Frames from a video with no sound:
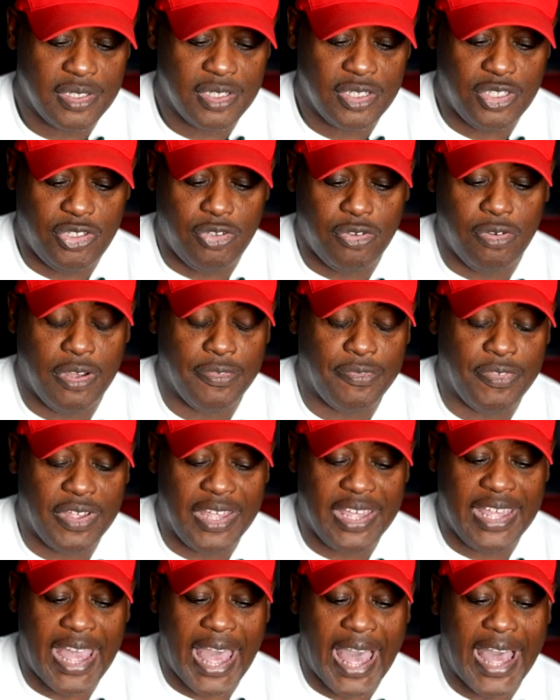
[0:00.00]
you
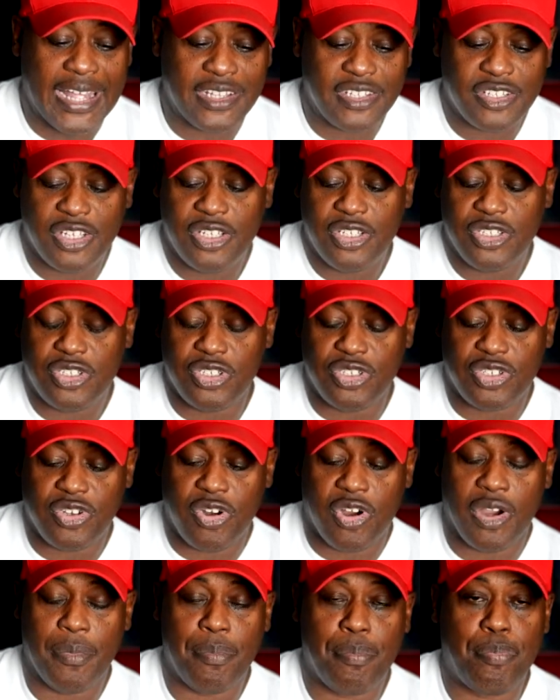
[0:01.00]
have got to
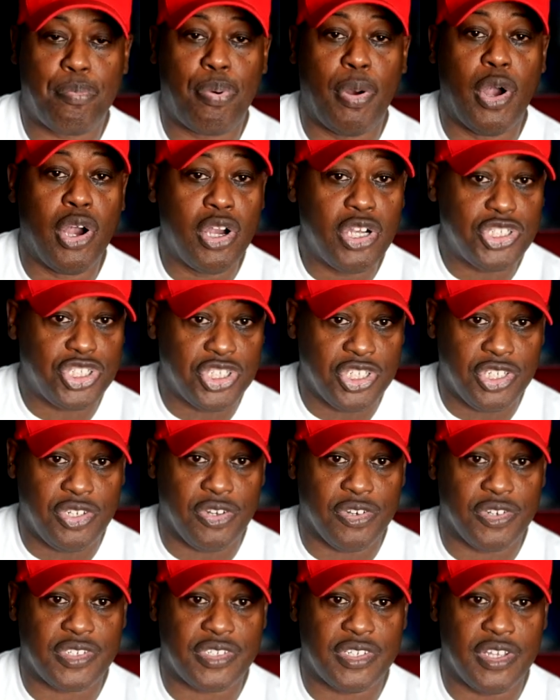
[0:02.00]
start pushing
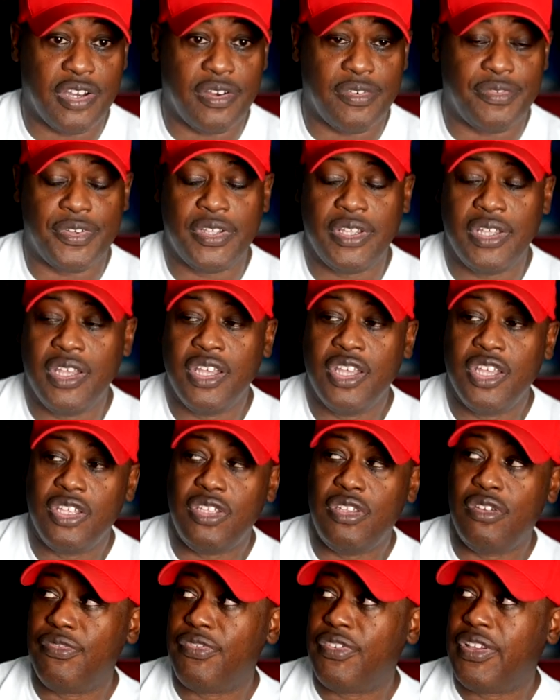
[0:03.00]
yourself.
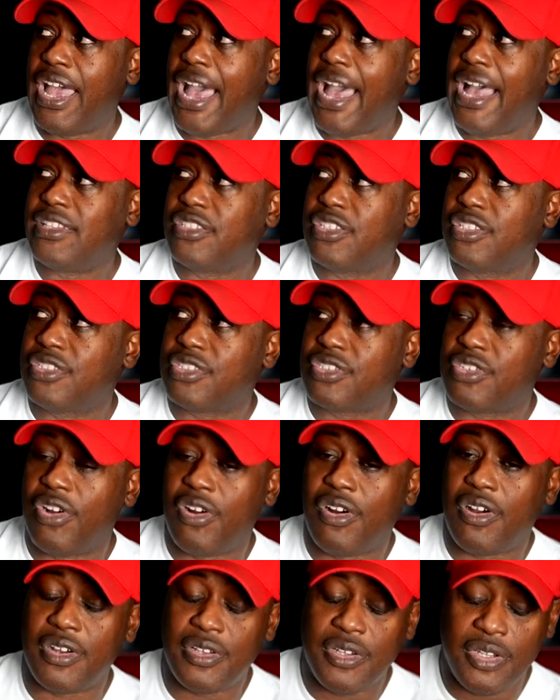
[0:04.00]
You've got to
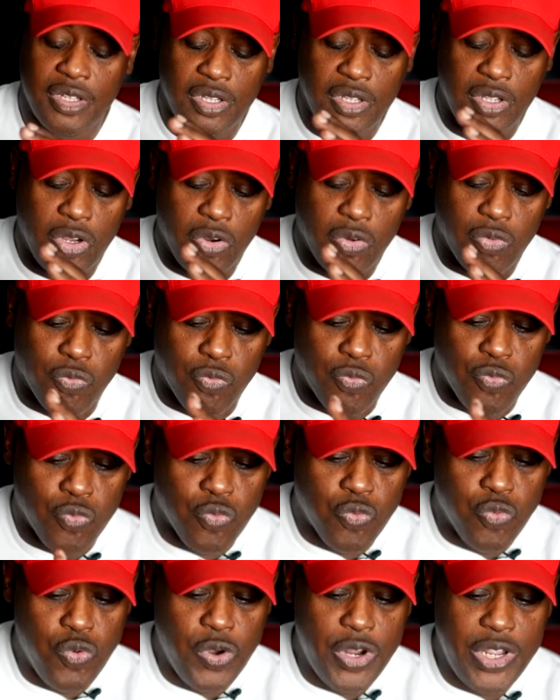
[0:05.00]
start
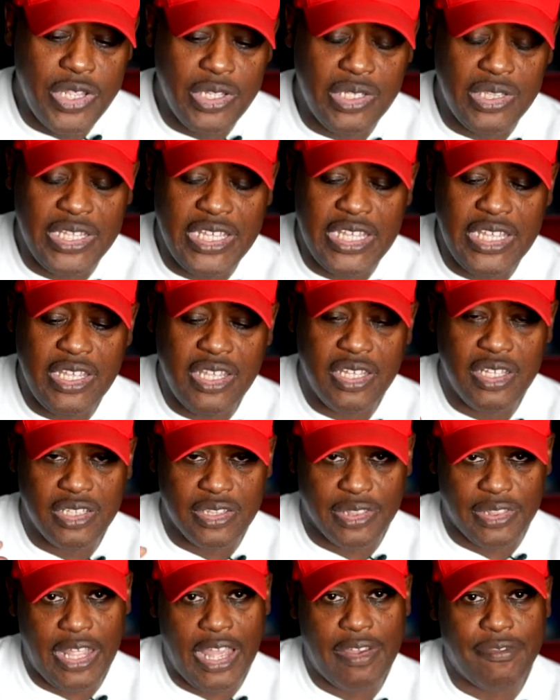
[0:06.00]
really
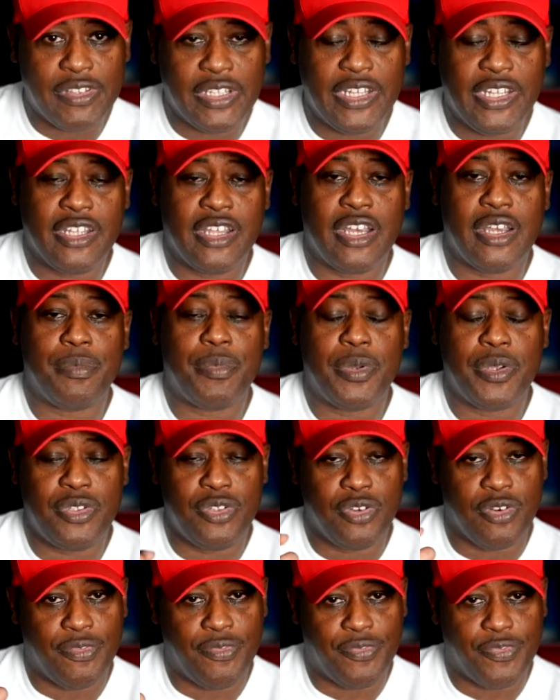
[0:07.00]
leveling
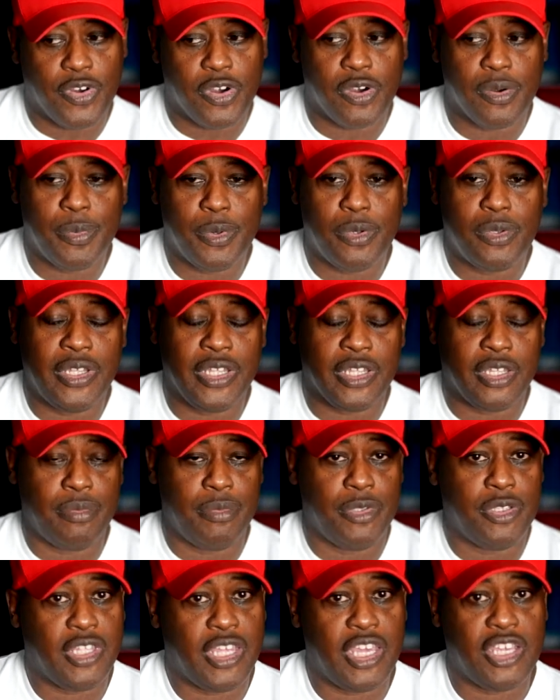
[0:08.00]
up your verbal and
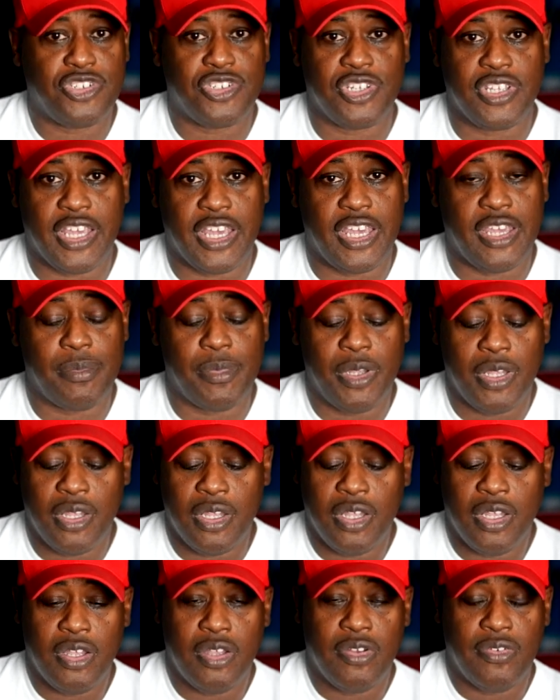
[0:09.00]
communication game.
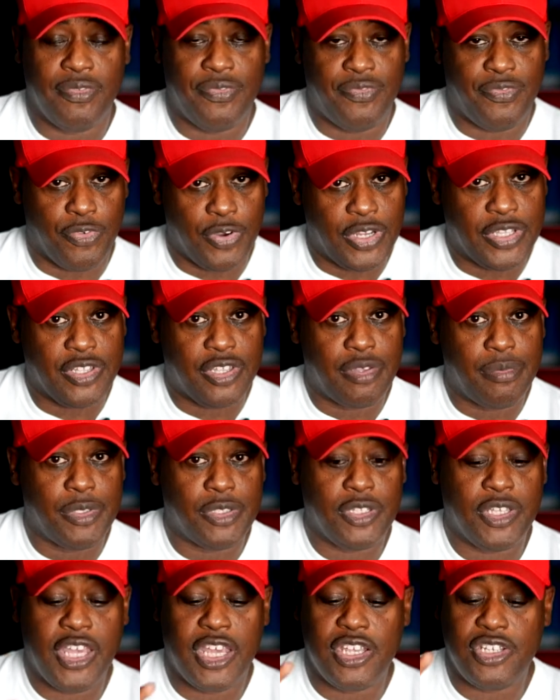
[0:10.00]
Written
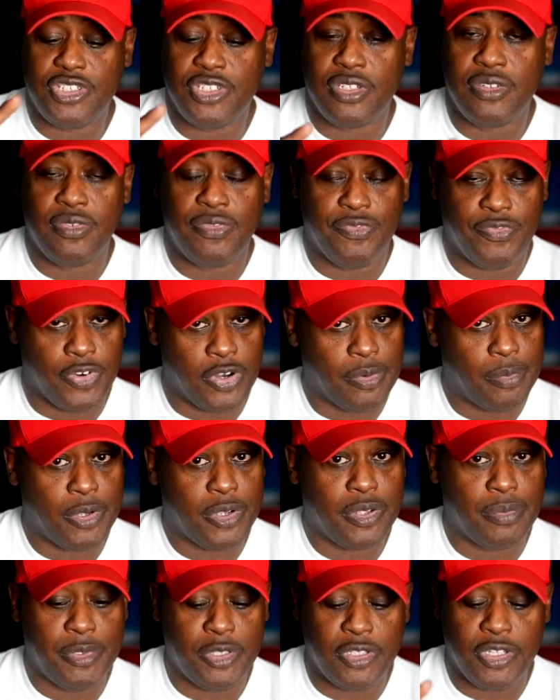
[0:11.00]
communication, verbal
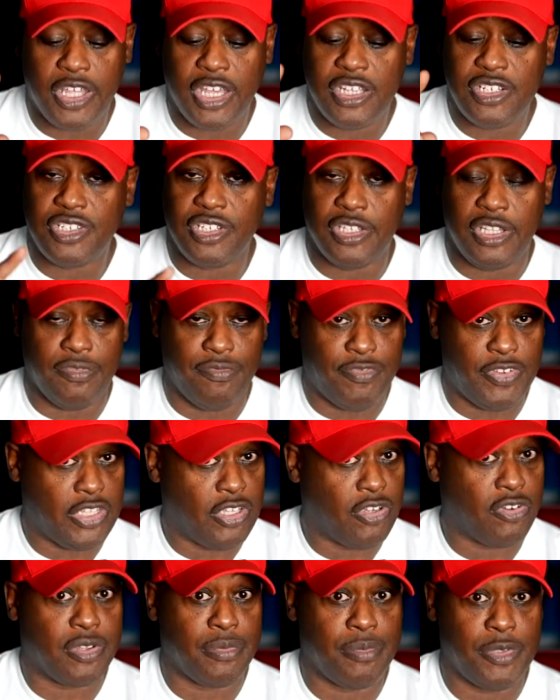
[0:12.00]
communication, and
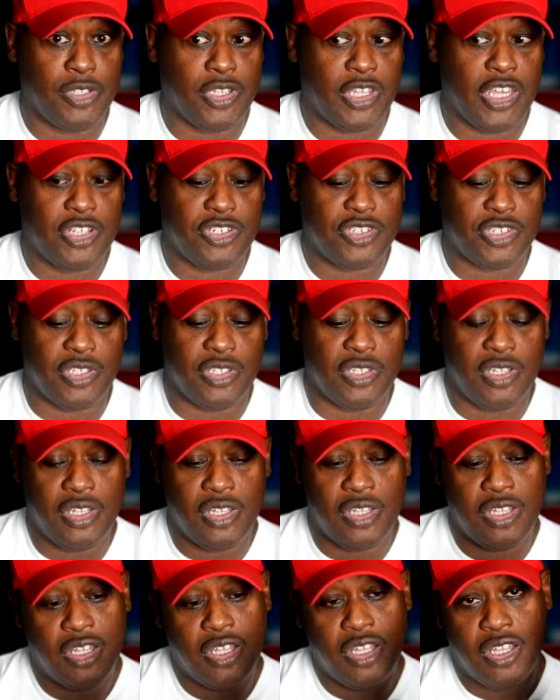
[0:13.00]
video communication.
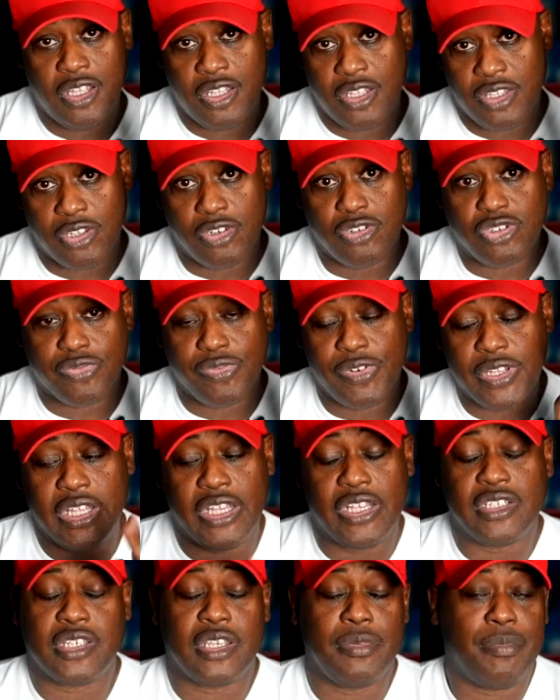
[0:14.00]
Those three
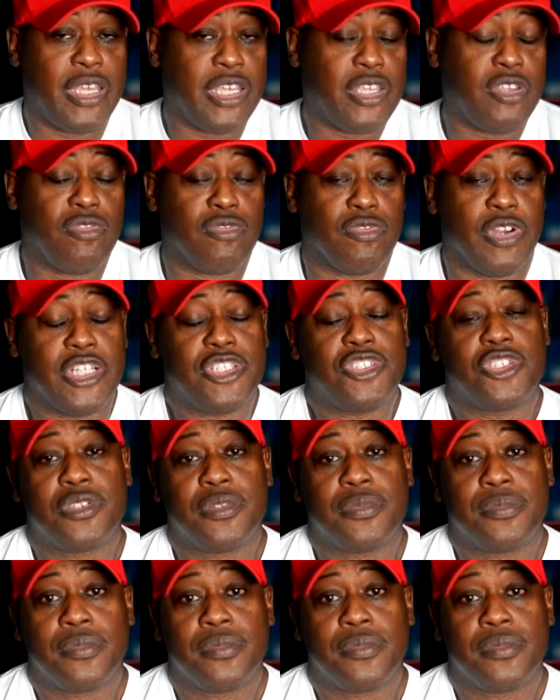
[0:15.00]
things can make you rich